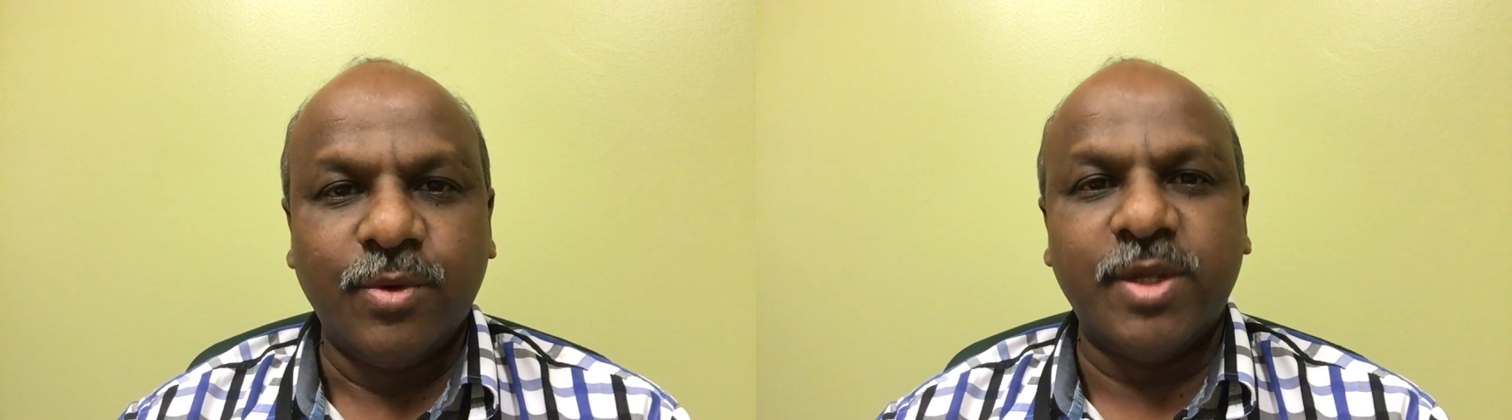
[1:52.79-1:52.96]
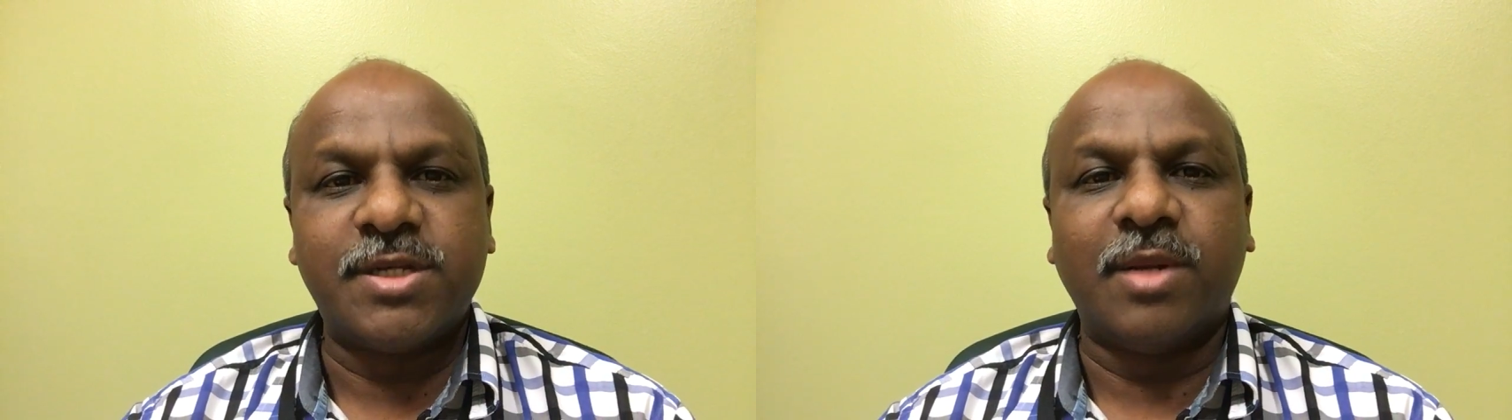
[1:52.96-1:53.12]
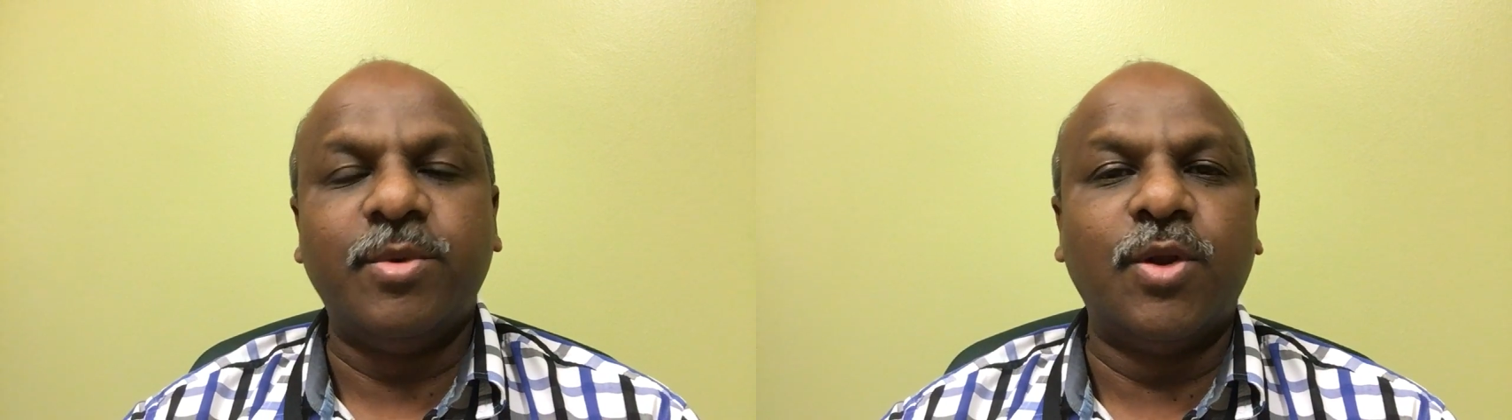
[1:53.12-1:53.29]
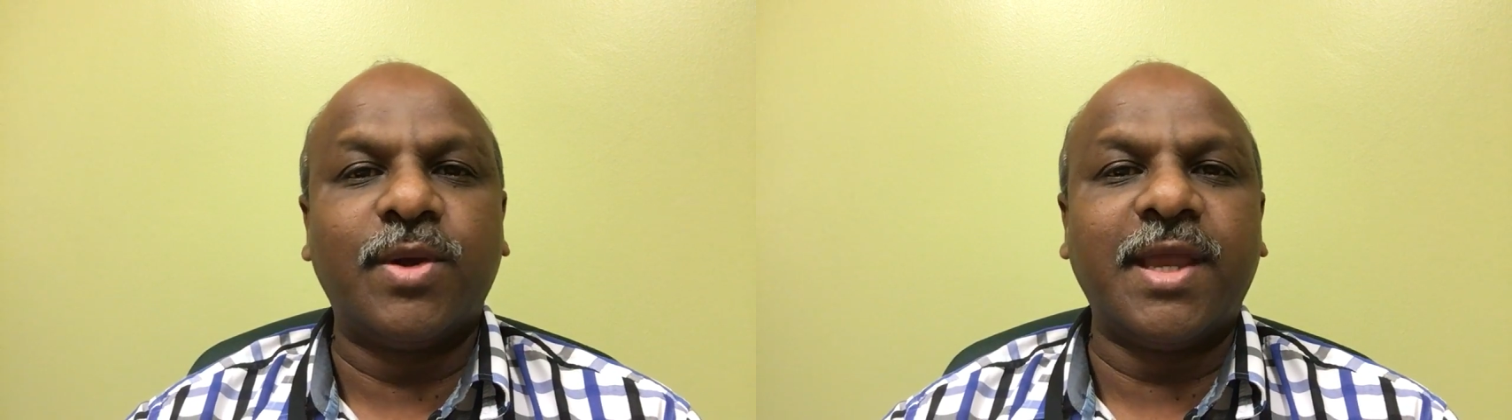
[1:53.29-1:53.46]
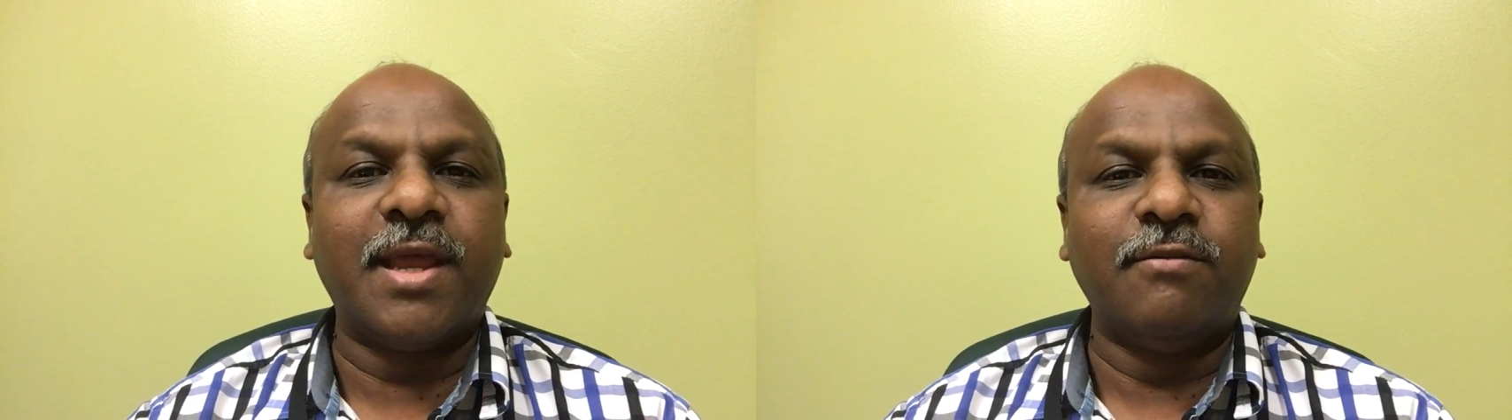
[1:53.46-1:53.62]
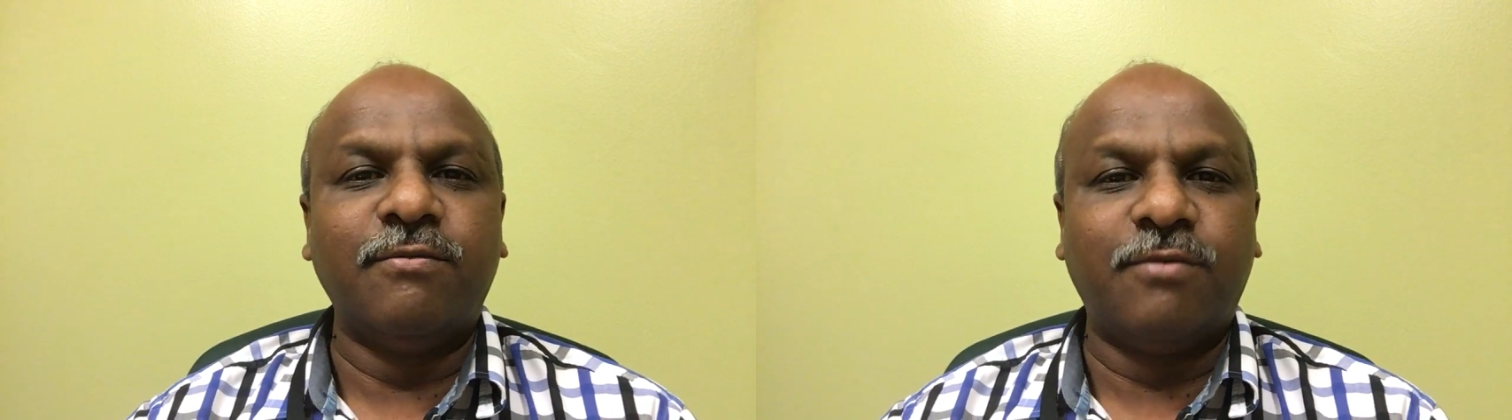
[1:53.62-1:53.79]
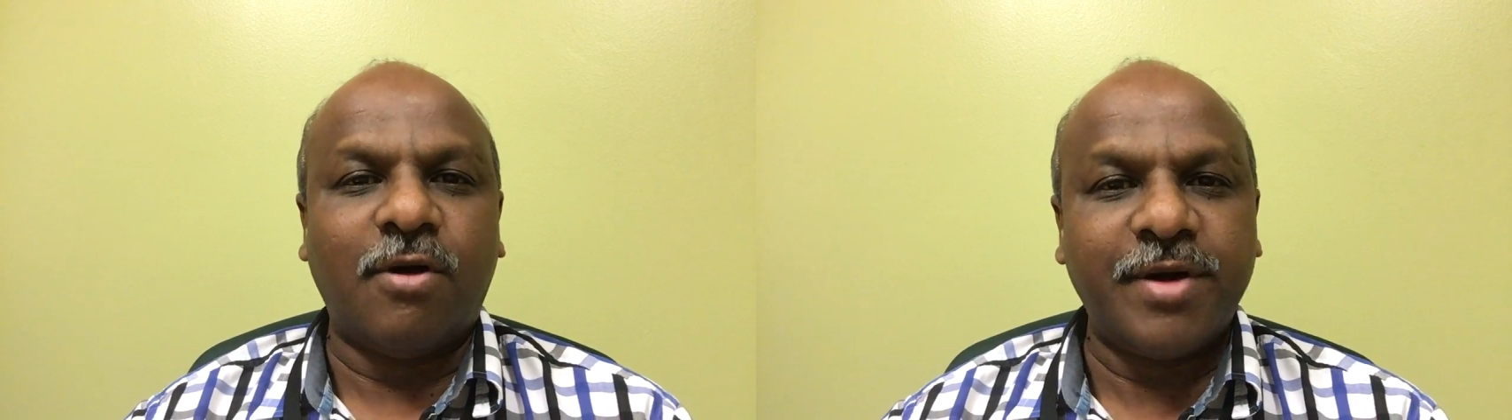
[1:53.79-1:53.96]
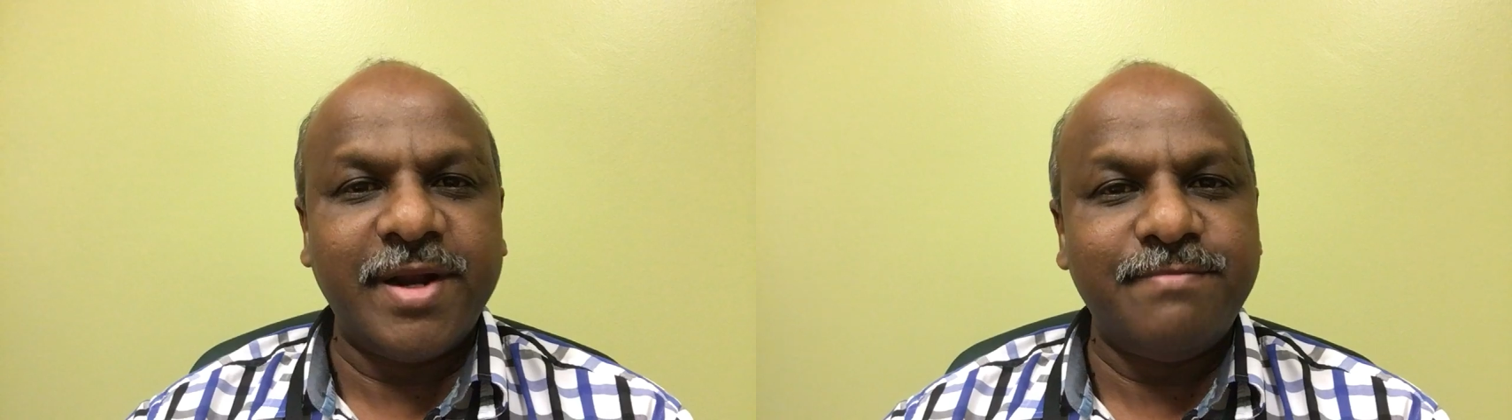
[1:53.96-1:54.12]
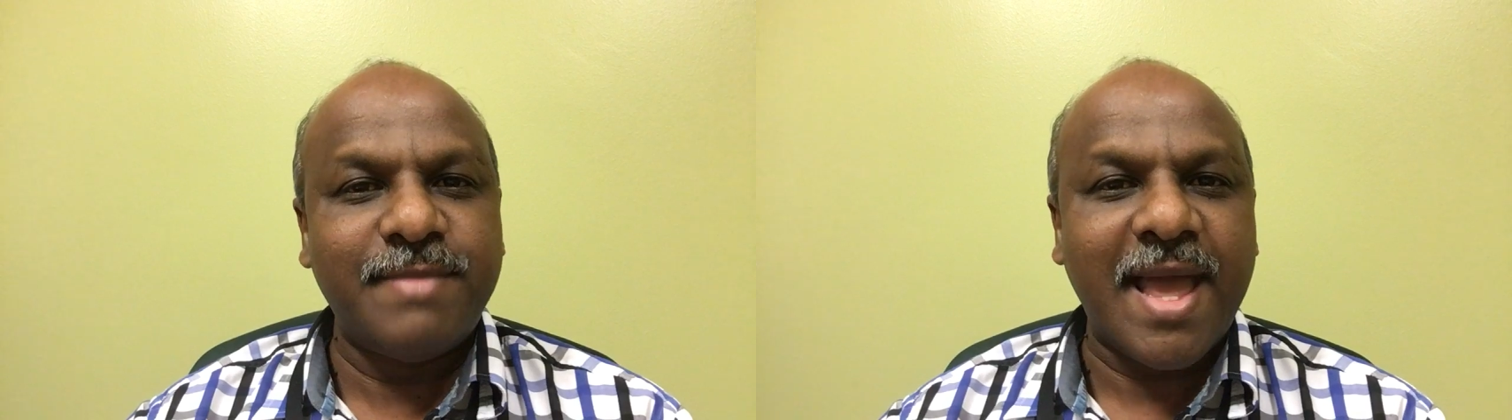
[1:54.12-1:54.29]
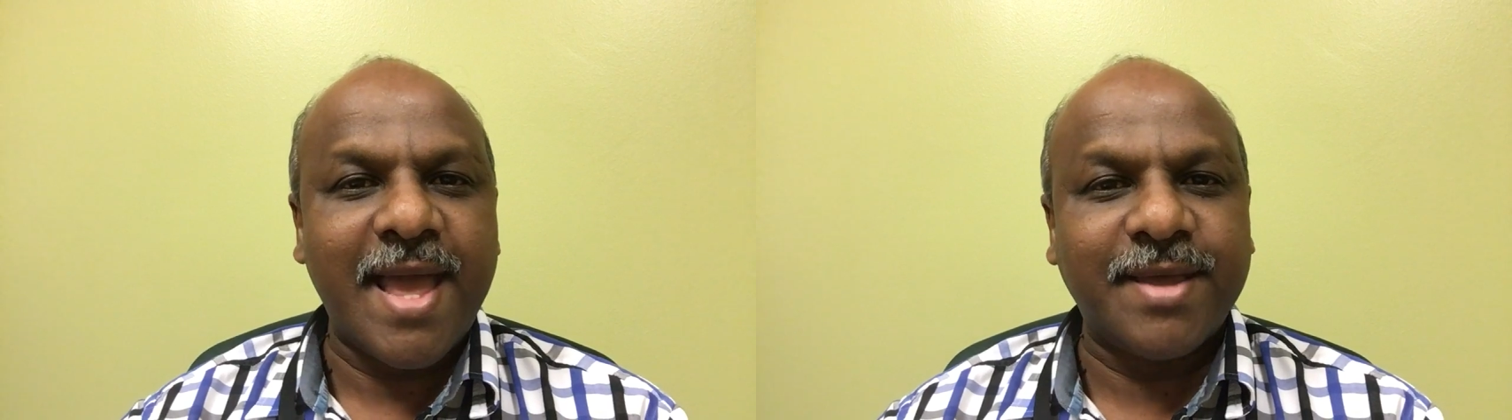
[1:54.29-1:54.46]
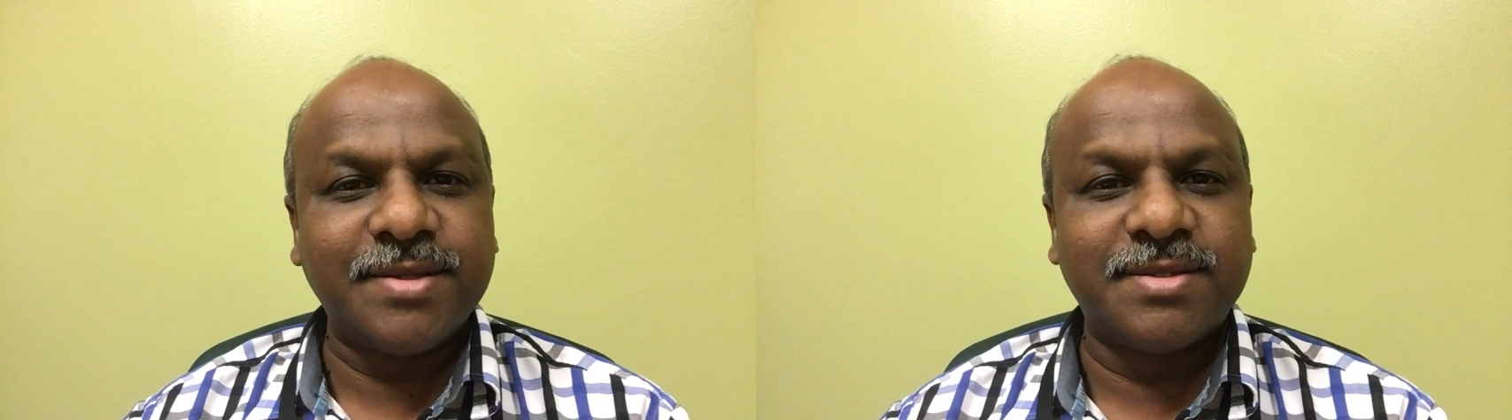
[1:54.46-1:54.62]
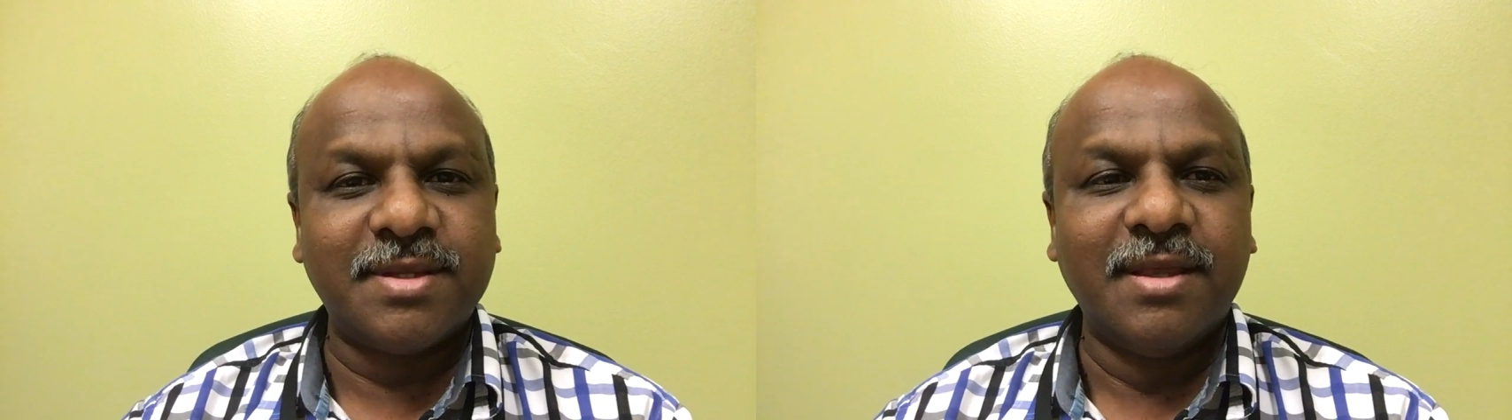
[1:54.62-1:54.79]
We shall be looking at foreign
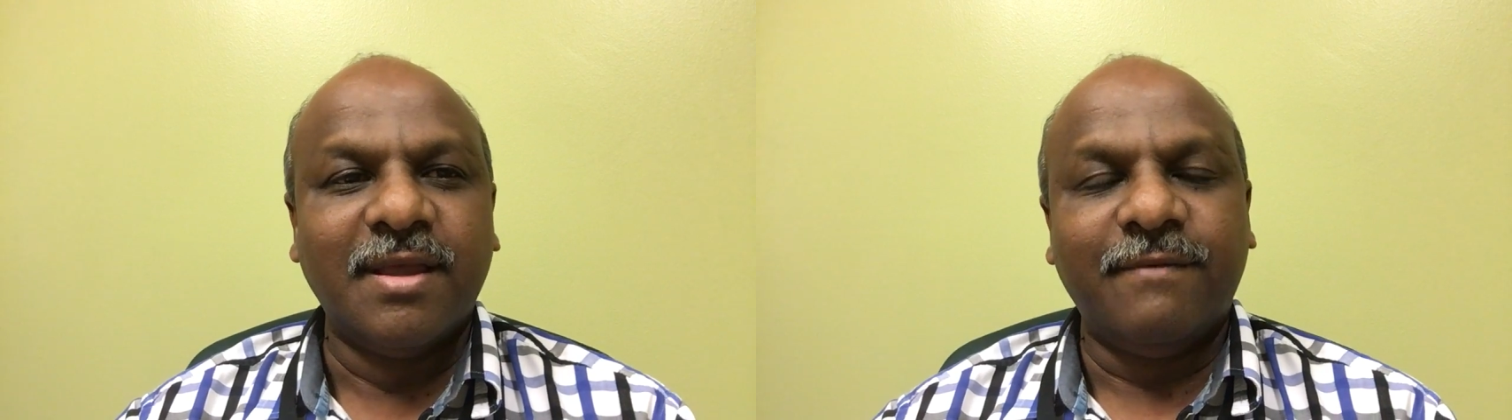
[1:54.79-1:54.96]
banks,